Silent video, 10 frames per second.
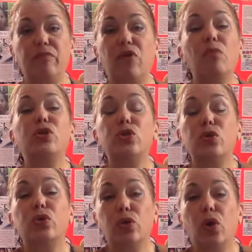
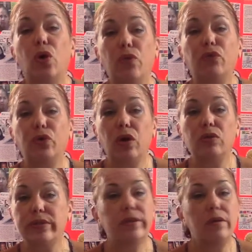pharmaceutical
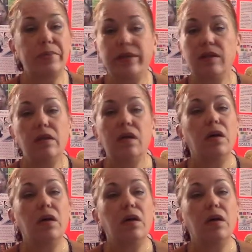overdose. I mean,